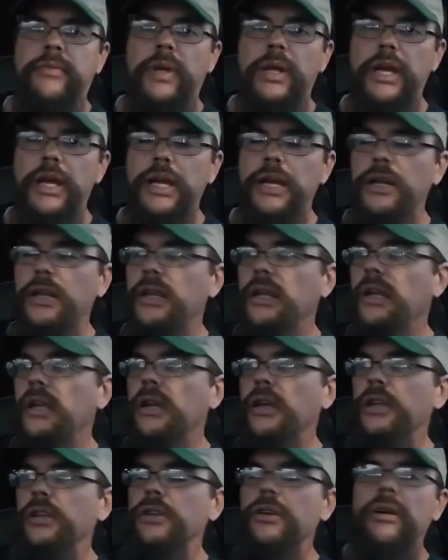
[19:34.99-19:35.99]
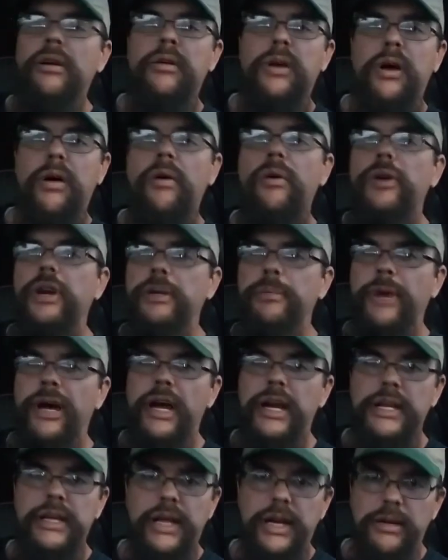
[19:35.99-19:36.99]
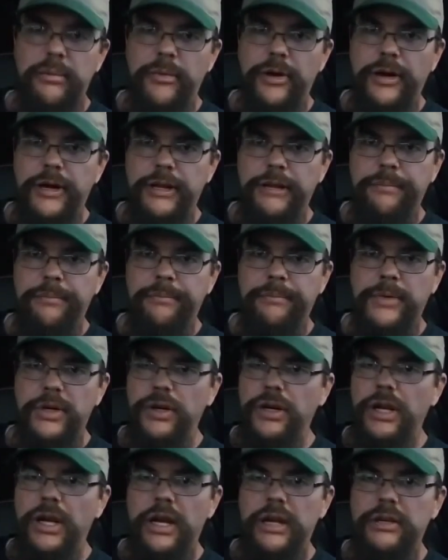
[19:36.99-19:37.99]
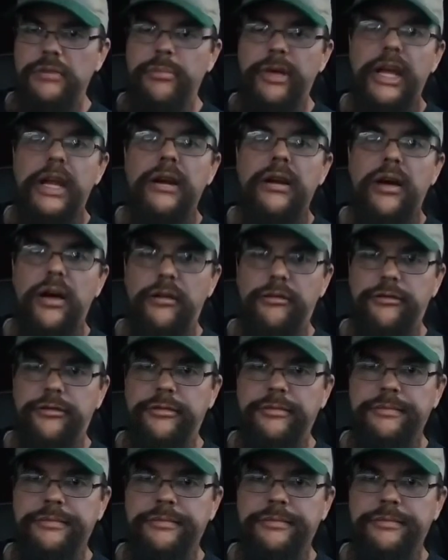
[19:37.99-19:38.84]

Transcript: Okay? You don't owe anybody any money. You're done. You're paid off.